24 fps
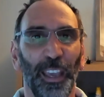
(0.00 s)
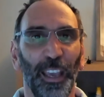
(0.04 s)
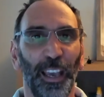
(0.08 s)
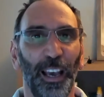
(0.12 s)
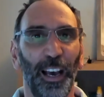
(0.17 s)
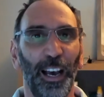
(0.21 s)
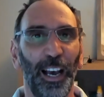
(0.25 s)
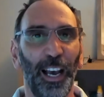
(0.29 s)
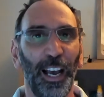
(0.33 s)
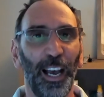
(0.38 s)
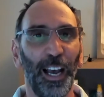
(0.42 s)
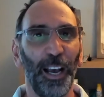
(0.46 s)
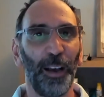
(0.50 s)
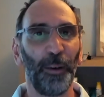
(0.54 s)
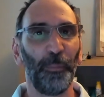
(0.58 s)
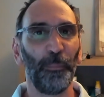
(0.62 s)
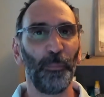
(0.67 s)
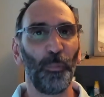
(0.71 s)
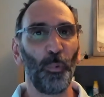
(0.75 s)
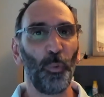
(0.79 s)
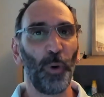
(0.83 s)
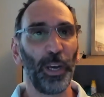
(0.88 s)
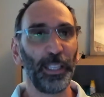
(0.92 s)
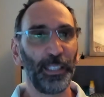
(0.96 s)

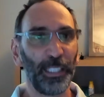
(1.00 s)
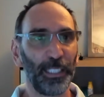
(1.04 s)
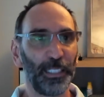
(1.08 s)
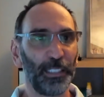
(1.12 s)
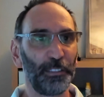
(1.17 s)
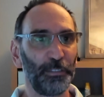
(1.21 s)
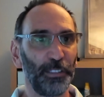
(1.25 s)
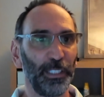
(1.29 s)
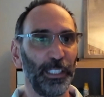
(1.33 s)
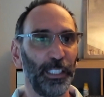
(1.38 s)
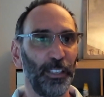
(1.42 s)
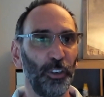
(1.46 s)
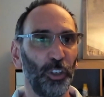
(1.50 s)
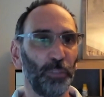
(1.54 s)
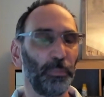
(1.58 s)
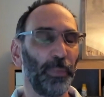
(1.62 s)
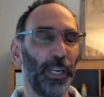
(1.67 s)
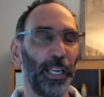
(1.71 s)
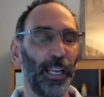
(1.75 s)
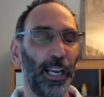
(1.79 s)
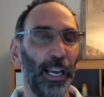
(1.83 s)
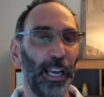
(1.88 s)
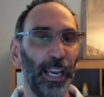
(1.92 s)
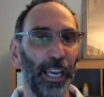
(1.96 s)
One thing that really caught
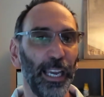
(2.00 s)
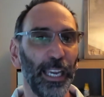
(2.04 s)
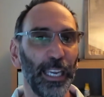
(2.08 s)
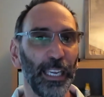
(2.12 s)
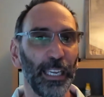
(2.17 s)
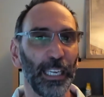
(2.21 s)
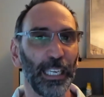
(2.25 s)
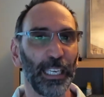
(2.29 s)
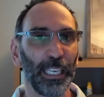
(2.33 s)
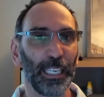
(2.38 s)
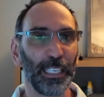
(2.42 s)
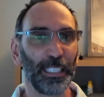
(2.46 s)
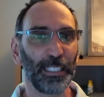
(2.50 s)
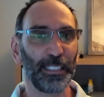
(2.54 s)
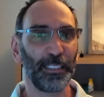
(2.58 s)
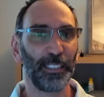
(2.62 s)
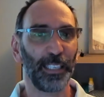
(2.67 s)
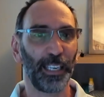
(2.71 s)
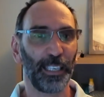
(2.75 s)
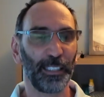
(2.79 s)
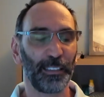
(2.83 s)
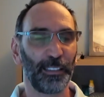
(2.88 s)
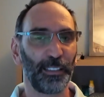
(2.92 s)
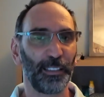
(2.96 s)
my eye is
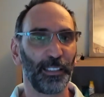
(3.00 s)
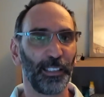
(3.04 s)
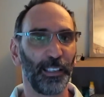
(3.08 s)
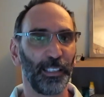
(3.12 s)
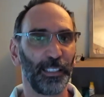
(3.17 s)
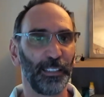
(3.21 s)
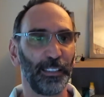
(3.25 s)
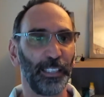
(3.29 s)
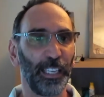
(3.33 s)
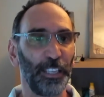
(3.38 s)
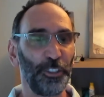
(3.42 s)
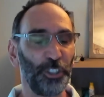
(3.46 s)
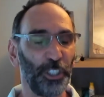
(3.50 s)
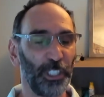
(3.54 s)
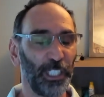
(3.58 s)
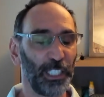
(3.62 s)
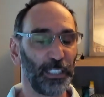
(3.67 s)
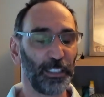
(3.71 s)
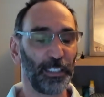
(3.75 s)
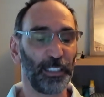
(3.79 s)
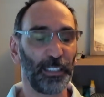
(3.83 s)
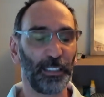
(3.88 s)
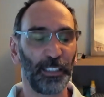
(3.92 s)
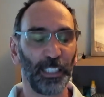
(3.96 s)
that the engineer
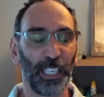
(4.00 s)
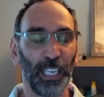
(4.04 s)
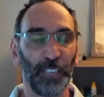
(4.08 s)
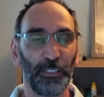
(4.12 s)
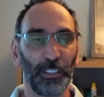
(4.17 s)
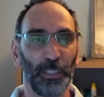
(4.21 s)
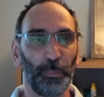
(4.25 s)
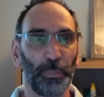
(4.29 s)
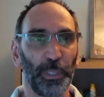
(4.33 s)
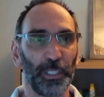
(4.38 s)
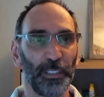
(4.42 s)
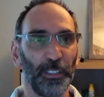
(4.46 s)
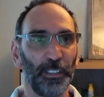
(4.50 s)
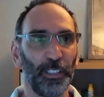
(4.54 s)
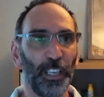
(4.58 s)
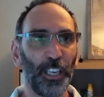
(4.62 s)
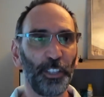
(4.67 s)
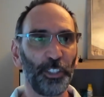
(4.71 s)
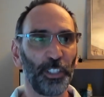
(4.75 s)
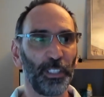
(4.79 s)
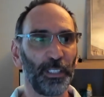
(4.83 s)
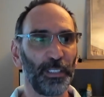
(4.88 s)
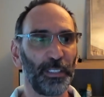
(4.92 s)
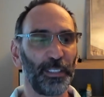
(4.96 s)
that gave the
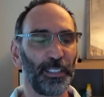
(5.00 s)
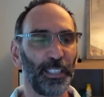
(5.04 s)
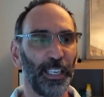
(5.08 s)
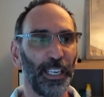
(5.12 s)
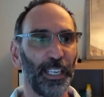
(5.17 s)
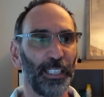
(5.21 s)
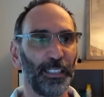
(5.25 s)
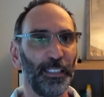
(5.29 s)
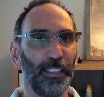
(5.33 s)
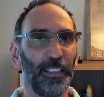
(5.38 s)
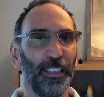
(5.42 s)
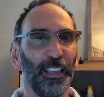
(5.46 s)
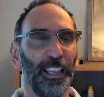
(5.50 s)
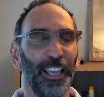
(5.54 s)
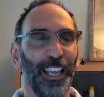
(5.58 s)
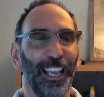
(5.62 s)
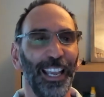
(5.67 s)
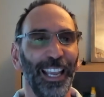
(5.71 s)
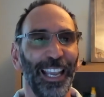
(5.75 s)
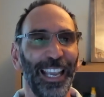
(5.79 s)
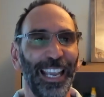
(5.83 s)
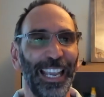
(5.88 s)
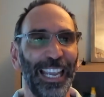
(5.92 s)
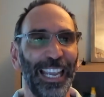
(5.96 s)
presentation said,
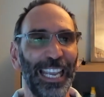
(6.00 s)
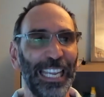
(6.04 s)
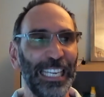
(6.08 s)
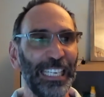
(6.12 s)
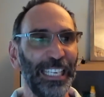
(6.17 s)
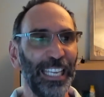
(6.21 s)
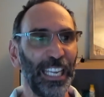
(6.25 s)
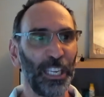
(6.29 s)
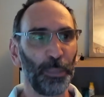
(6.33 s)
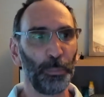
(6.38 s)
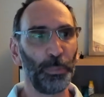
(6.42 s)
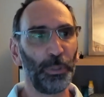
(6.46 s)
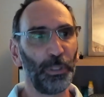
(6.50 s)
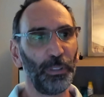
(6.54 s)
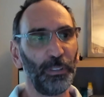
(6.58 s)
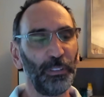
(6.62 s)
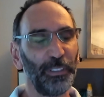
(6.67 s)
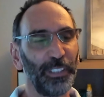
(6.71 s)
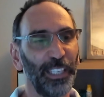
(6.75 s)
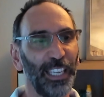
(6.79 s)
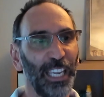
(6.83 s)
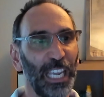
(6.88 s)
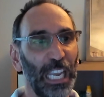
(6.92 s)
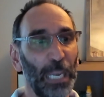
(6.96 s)

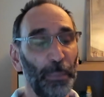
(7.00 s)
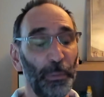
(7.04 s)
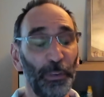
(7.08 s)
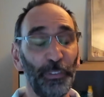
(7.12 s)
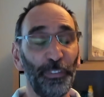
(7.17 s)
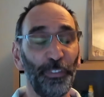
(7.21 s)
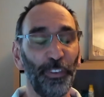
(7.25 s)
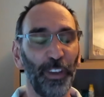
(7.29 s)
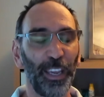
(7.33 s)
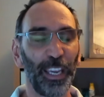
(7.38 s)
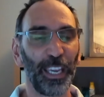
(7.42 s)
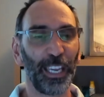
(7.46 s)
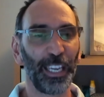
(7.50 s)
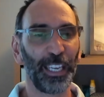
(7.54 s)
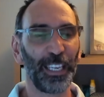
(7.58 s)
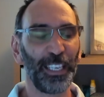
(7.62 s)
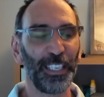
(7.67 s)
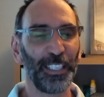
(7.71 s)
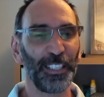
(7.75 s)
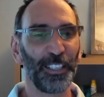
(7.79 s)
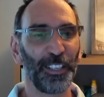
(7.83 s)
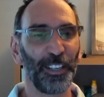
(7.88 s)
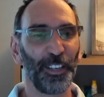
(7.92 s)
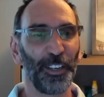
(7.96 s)
enable MFA
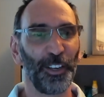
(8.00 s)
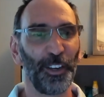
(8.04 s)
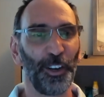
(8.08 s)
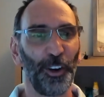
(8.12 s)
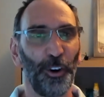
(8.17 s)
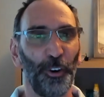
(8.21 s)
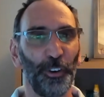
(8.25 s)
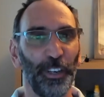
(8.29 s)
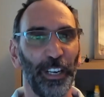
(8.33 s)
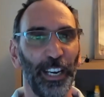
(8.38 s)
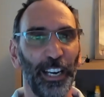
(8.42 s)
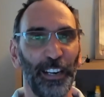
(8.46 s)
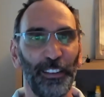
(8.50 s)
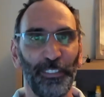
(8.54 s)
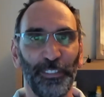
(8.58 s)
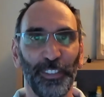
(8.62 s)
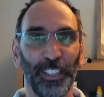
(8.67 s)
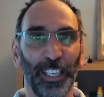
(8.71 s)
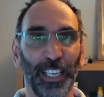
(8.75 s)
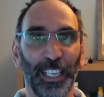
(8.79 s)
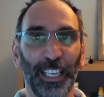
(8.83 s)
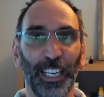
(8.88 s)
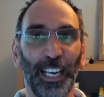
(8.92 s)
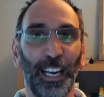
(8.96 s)
on every
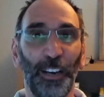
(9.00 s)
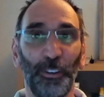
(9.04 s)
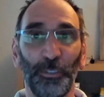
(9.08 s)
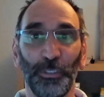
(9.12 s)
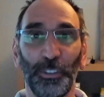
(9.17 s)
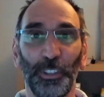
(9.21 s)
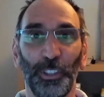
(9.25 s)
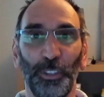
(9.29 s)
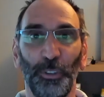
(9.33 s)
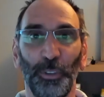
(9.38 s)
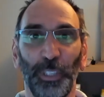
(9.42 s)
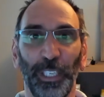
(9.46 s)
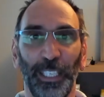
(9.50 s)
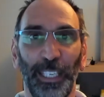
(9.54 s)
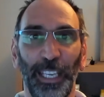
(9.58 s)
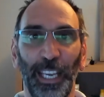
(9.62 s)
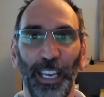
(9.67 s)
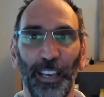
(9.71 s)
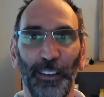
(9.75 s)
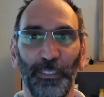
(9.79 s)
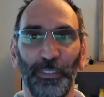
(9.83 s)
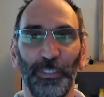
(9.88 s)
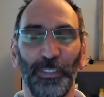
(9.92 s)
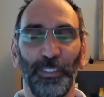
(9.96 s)
account you can
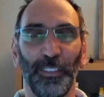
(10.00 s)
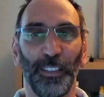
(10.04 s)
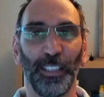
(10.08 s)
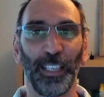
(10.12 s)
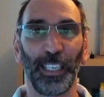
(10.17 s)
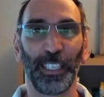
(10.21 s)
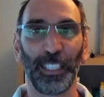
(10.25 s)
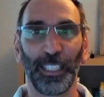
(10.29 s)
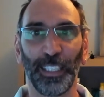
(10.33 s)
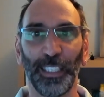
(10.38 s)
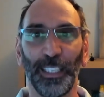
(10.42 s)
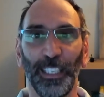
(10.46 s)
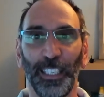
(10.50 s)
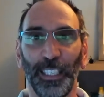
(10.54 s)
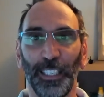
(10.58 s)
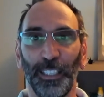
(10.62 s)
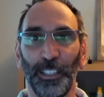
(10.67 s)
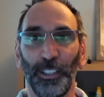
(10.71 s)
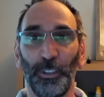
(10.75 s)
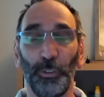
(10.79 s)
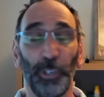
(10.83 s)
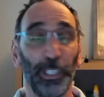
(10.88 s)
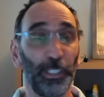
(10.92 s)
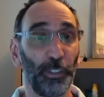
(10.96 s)
have. Like,
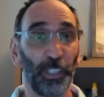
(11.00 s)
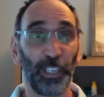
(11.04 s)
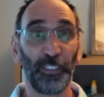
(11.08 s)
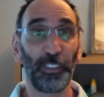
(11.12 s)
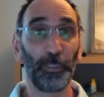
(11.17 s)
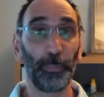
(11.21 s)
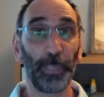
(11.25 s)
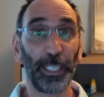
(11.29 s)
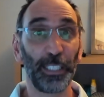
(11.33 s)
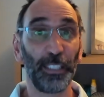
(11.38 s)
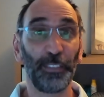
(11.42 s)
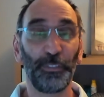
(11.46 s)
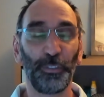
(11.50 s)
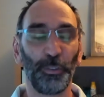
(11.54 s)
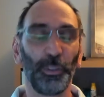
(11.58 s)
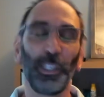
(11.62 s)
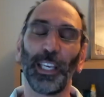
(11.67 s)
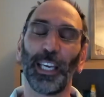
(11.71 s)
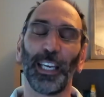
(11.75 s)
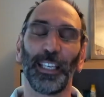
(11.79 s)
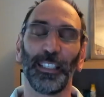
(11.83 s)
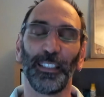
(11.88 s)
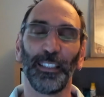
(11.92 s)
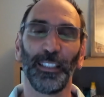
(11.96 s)
do it on everybody if you
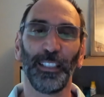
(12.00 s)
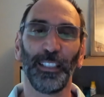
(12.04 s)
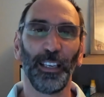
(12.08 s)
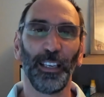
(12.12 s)
can.